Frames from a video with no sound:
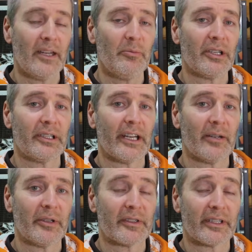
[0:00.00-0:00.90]

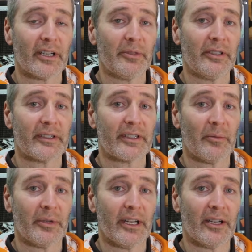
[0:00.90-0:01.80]
MbientLab is a company that's
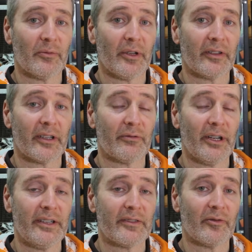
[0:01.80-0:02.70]
coming out with a
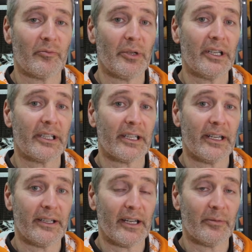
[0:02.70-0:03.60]
range of B L
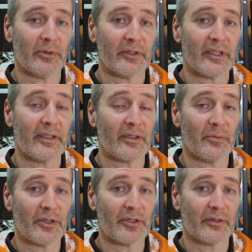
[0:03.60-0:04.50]
E-enabled sensor
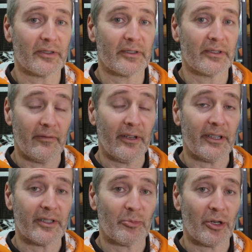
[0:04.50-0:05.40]
modules in
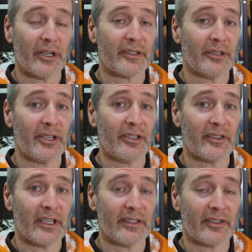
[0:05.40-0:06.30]
various price
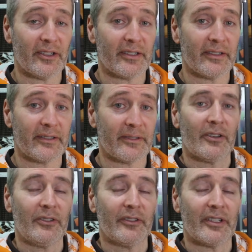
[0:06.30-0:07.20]
ranges and sizes.
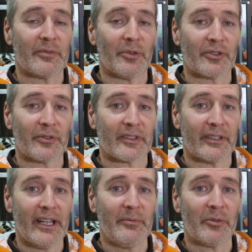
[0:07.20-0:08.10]
All of these modules
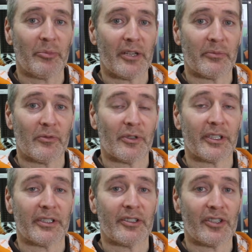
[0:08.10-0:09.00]
are aimed at people
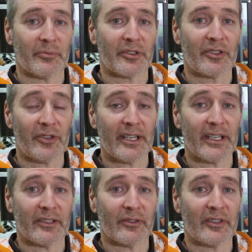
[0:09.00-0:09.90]
wanting to jump straight
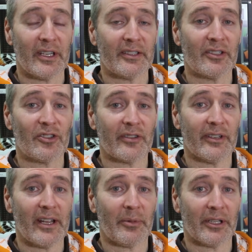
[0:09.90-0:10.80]
into a
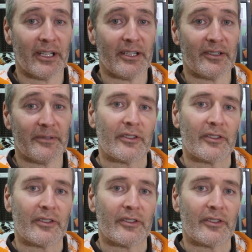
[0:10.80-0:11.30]
sensor-driven application,